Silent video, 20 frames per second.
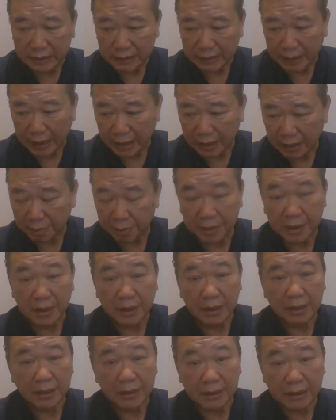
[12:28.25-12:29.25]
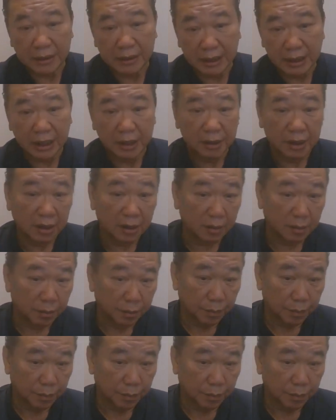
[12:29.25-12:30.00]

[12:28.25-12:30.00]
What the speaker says: thalassemia is a genetic